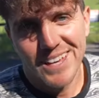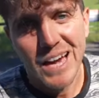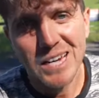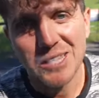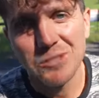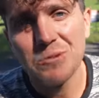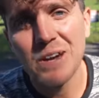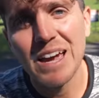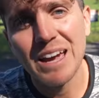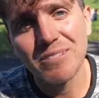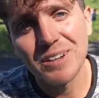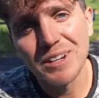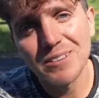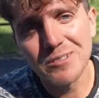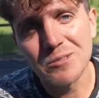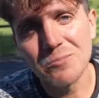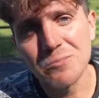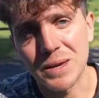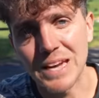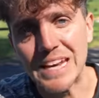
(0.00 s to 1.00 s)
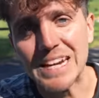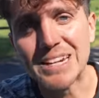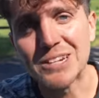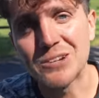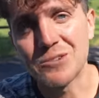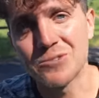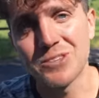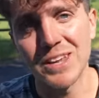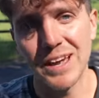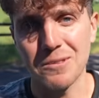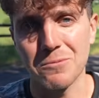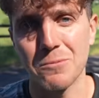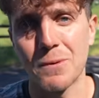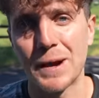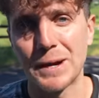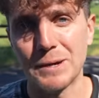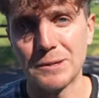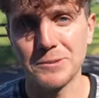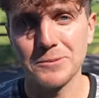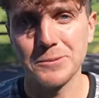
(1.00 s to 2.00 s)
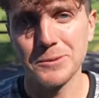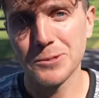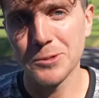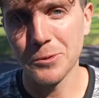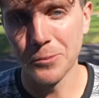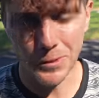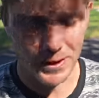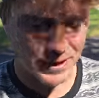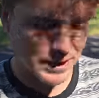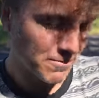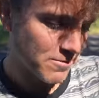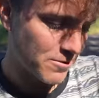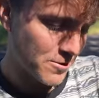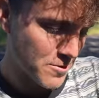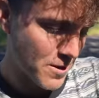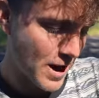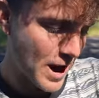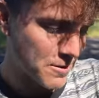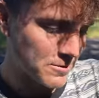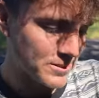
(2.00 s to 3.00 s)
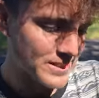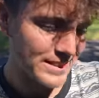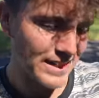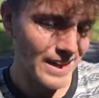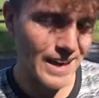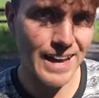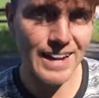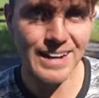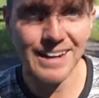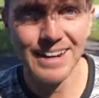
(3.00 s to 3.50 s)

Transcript: Guys, we haven't even been in New South Wales for 24 hours yet,